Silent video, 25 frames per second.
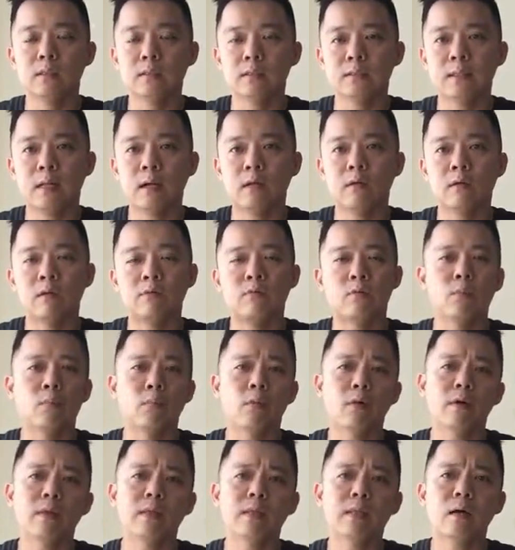Now, if you
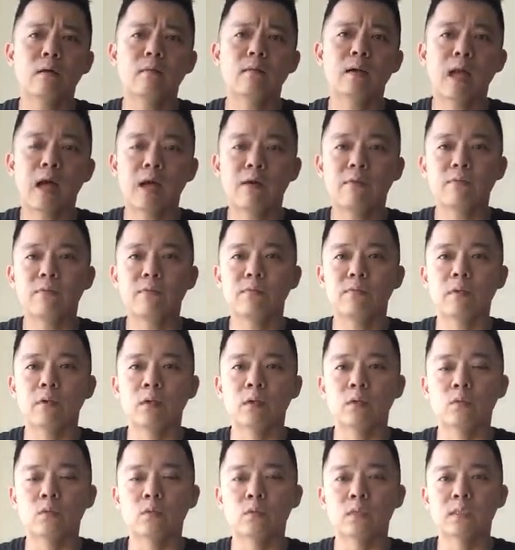boil down life
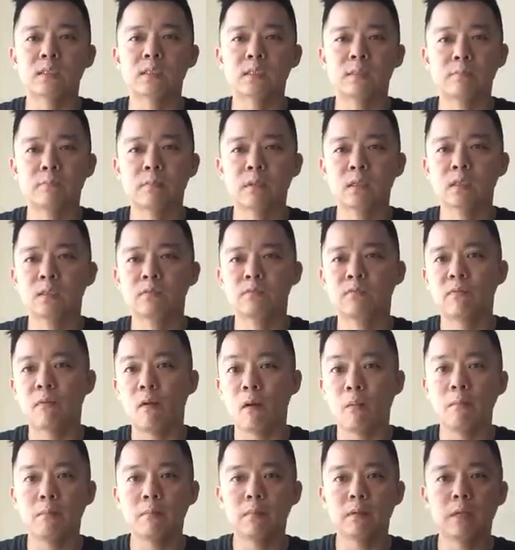into the simplest
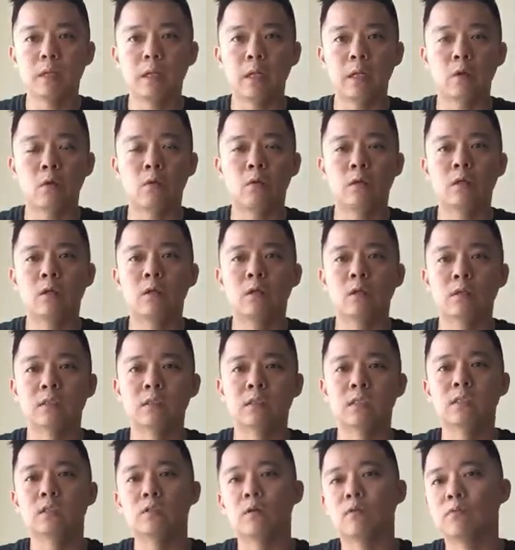form, it only
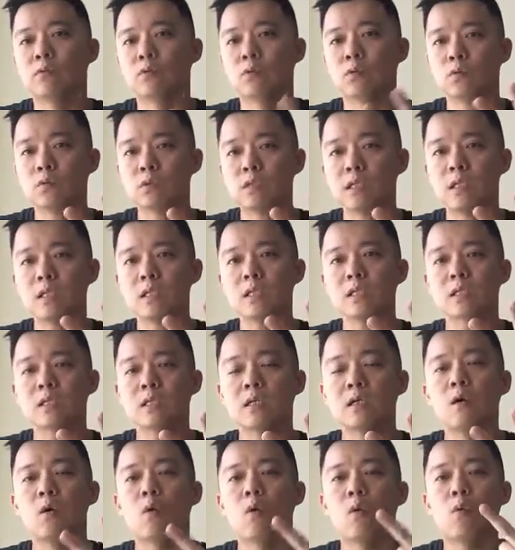consists of two things.
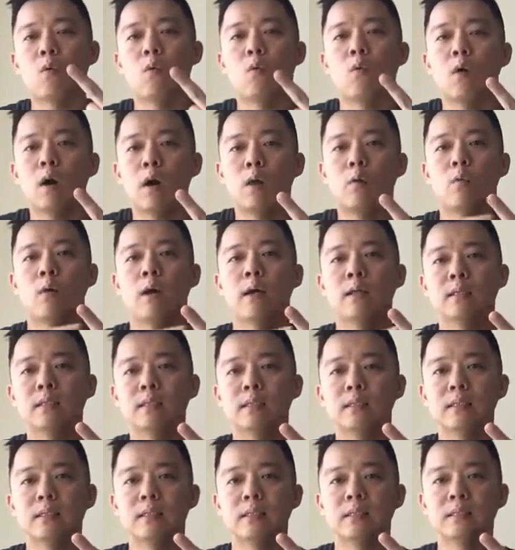One
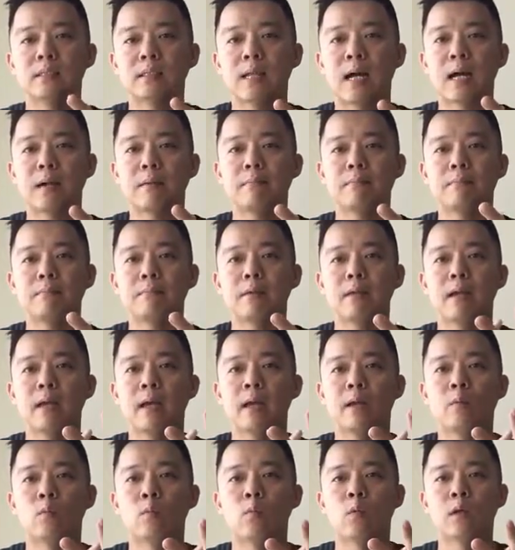is time
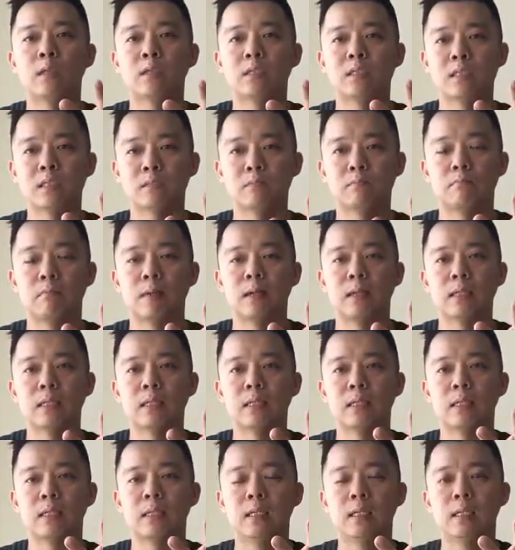and one is money.
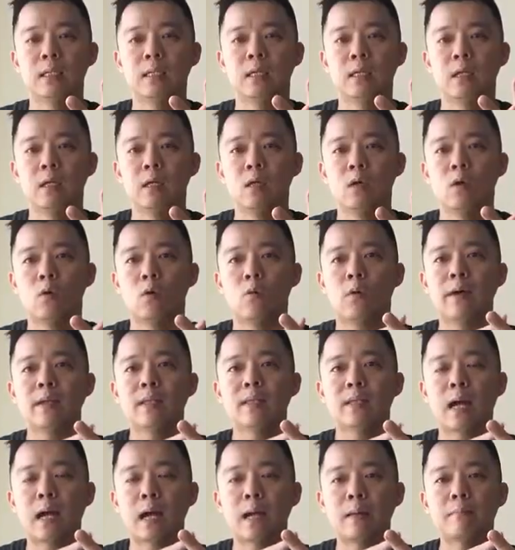Why
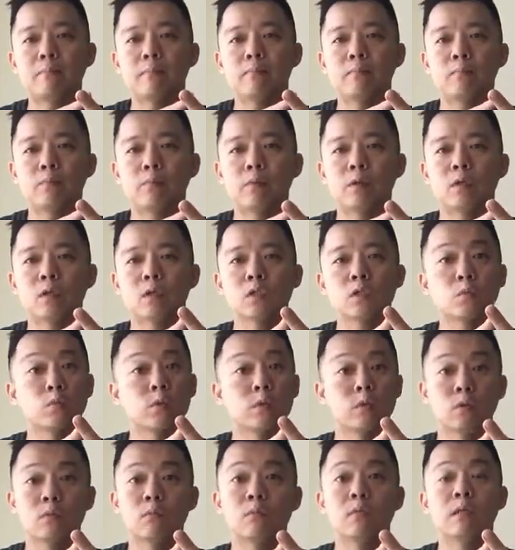time? Because
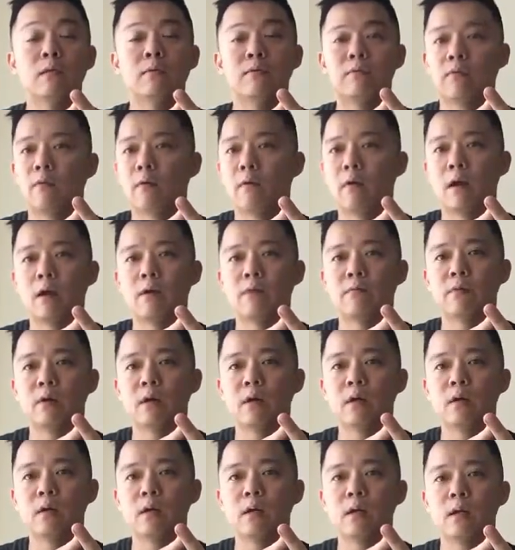we don't live
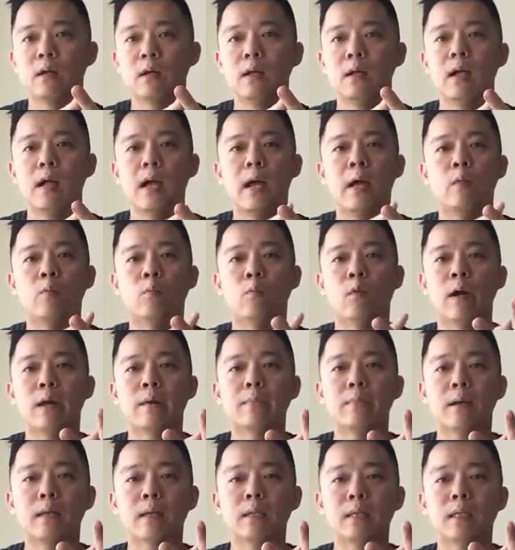forever. And
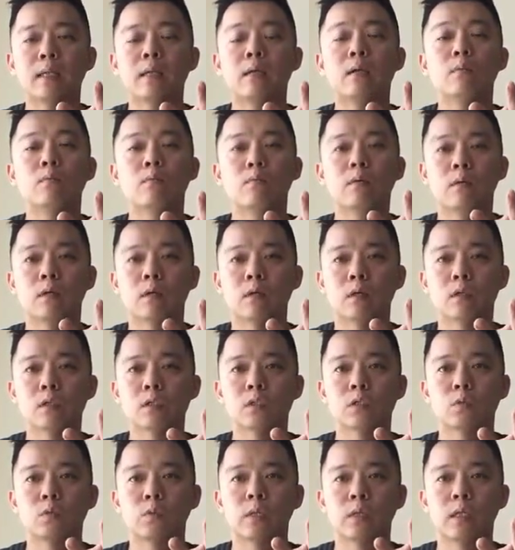why money?
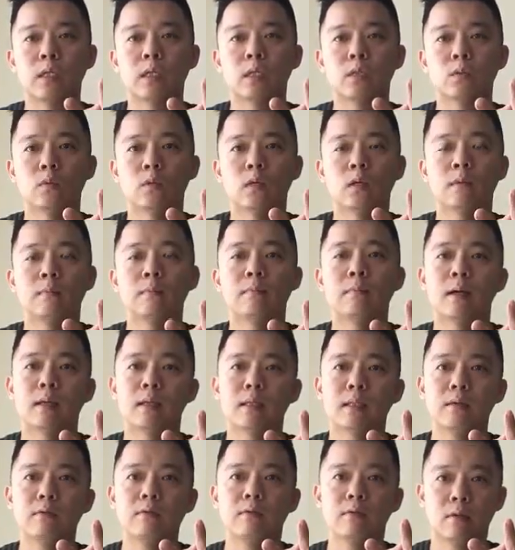Because we need to earn
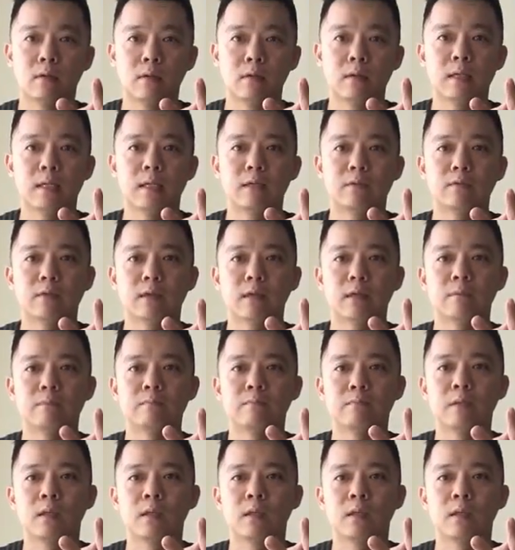money for a living.